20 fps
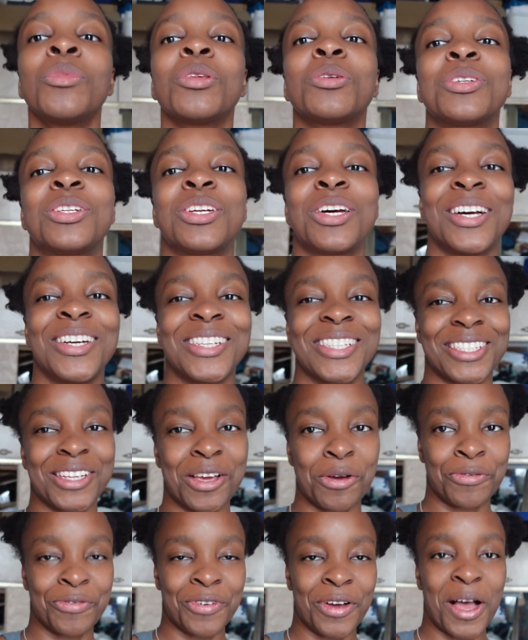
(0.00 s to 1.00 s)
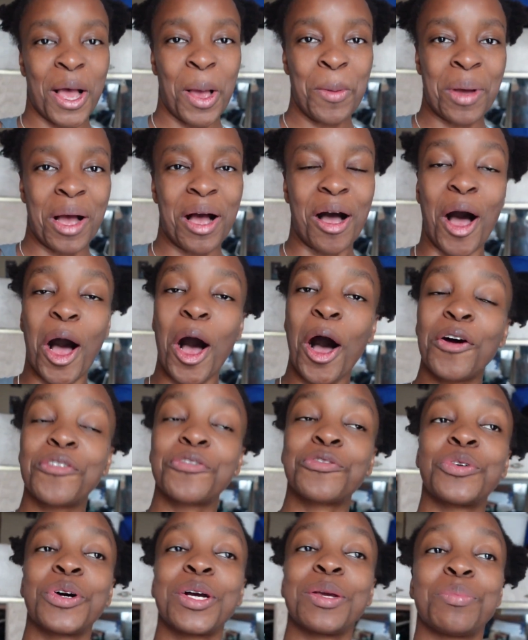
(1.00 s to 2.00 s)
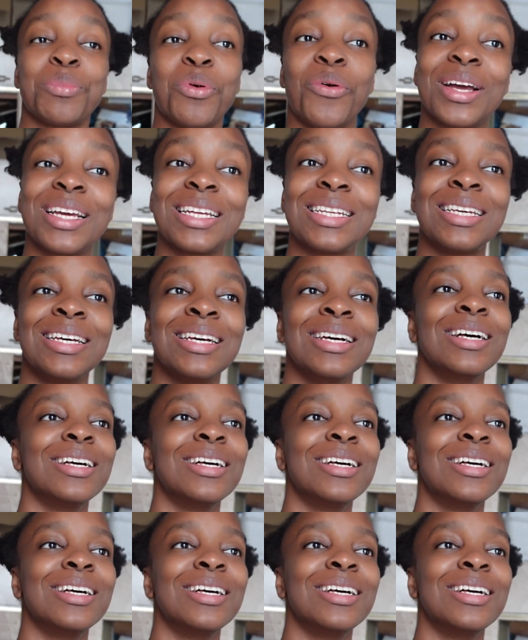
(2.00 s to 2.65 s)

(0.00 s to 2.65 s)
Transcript: So far I'm at a halfway point.